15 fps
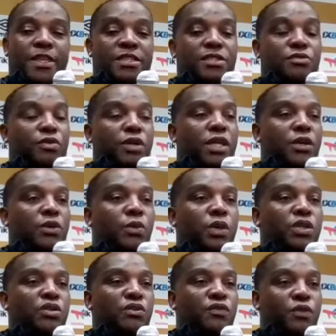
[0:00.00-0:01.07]
doesn't really
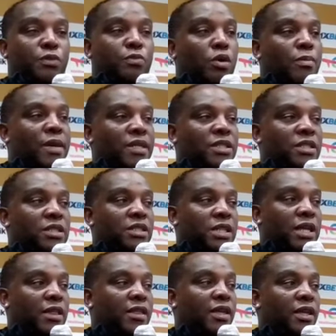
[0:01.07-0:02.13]
win you football matches.
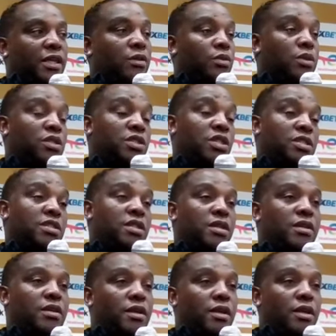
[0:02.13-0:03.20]
And I think it was
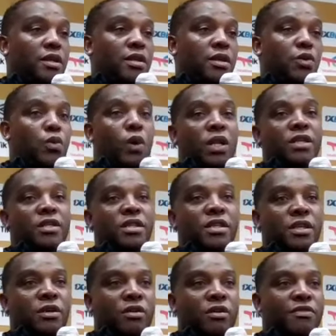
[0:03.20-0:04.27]
just the
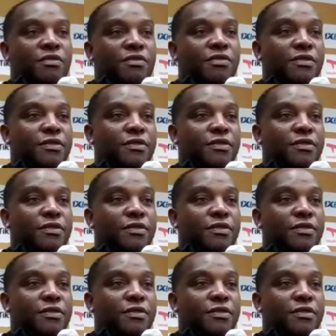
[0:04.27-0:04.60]
quality of,